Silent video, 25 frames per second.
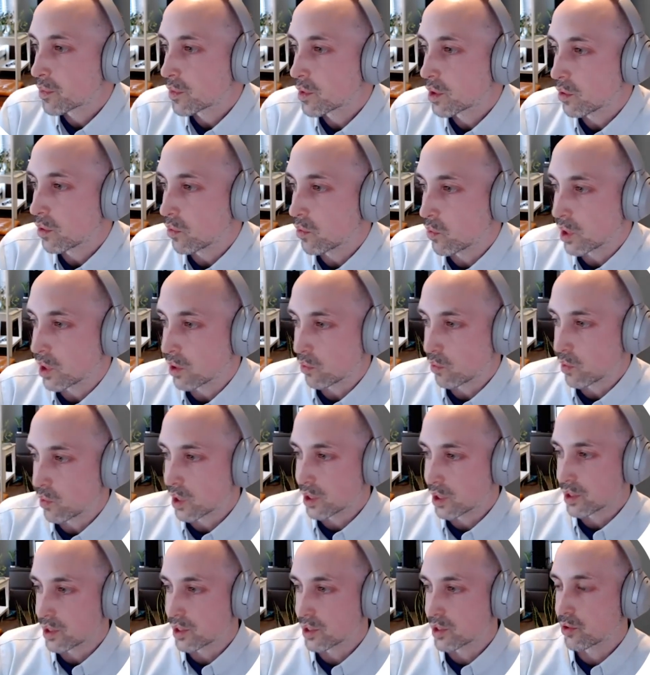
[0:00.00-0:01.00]
we
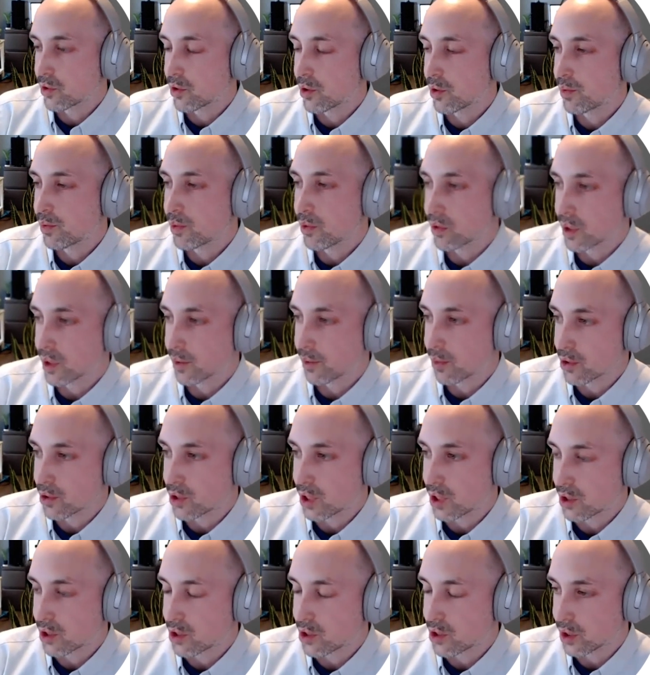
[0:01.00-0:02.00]
can distribute the
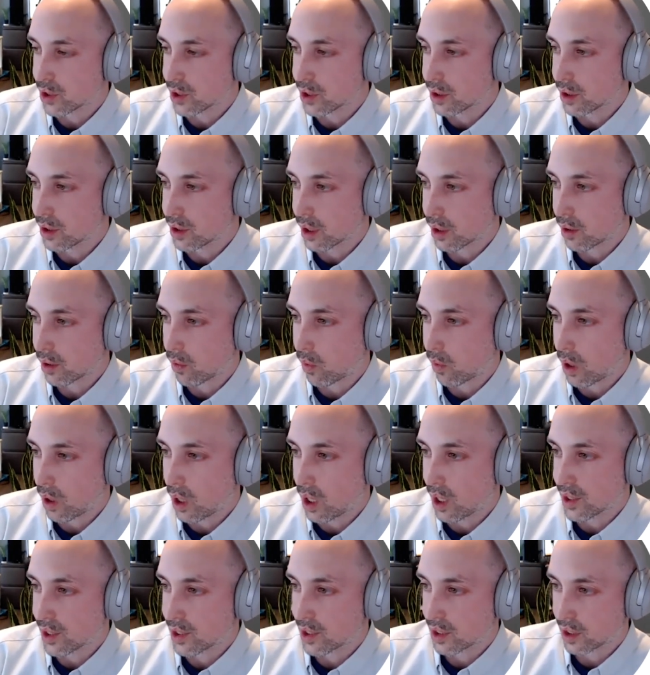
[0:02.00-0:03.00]
projection
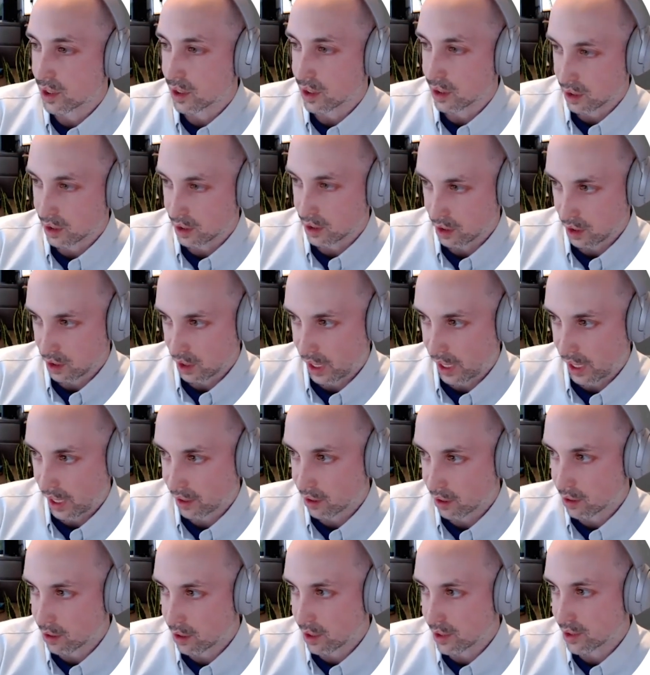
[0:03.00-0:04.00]
across
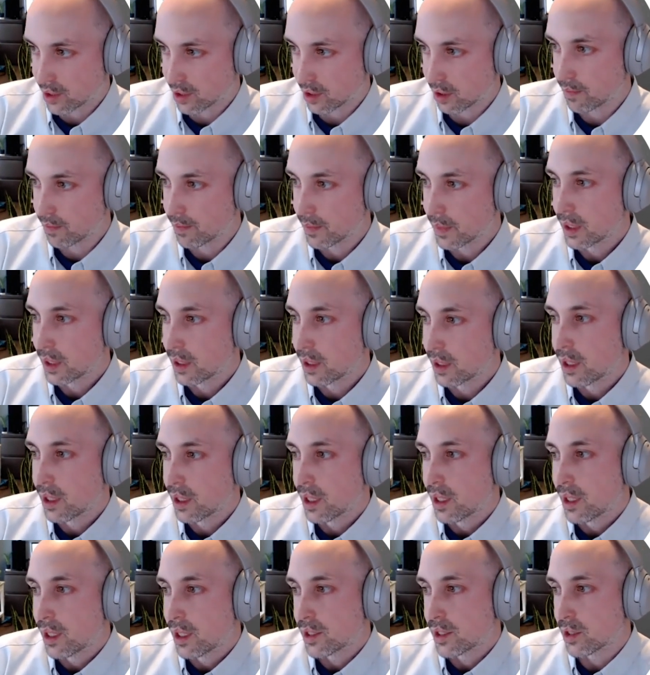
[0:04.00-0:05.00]
Akka Cluster.
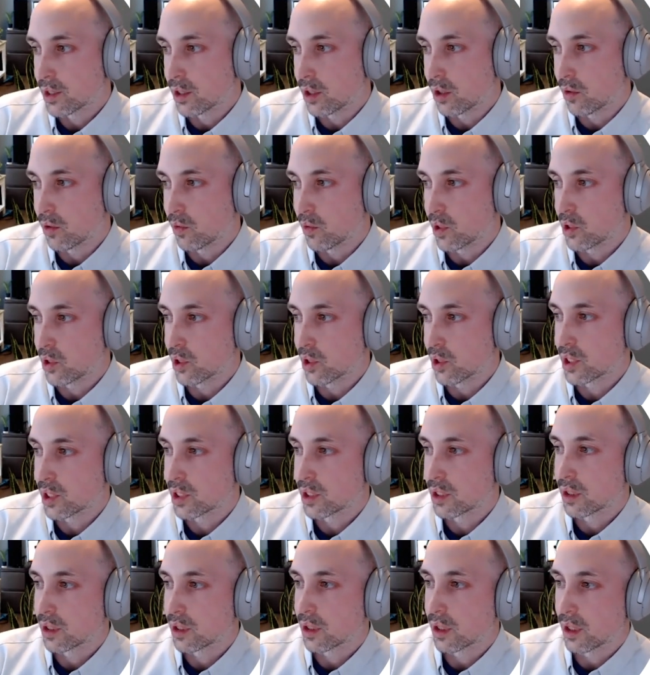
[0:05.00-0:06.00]
So we
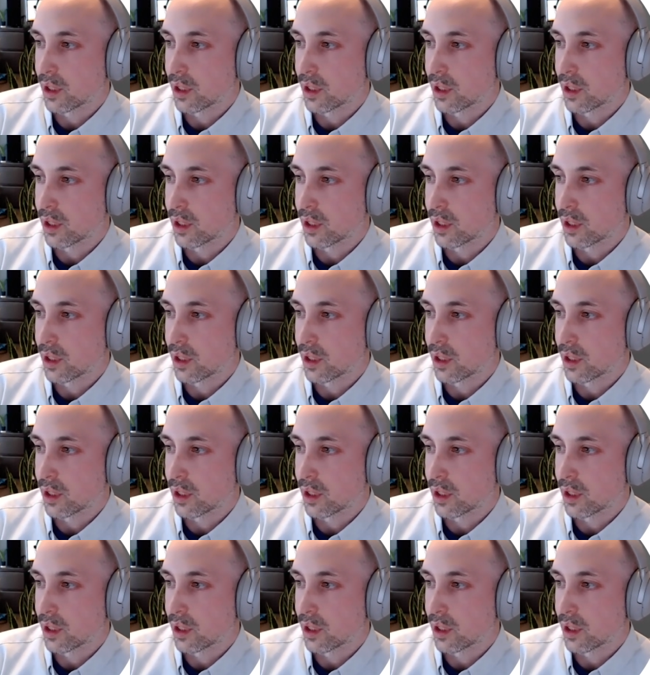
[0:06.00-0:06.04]
just